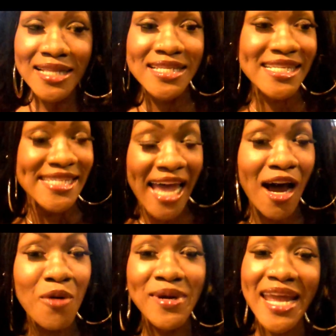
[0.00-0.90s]
the
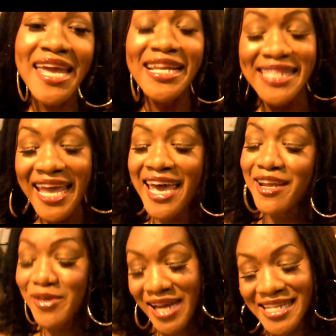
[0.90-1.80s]
sound when they hit their
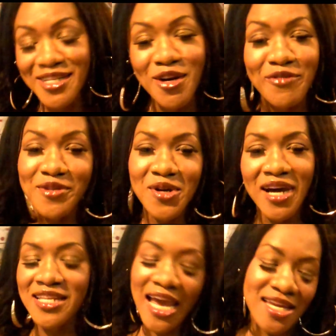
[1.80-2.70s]
head on that darn floor.
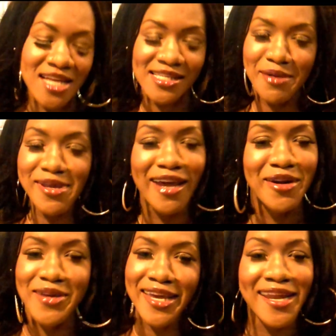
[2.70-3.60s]
Y'all can't tell me y'all
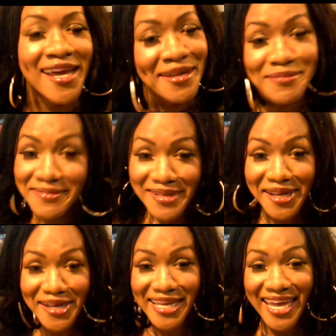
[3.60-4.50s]
don't hear that.
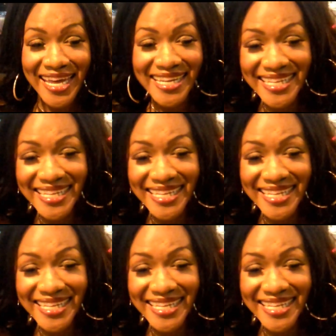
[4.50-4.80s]
Okay?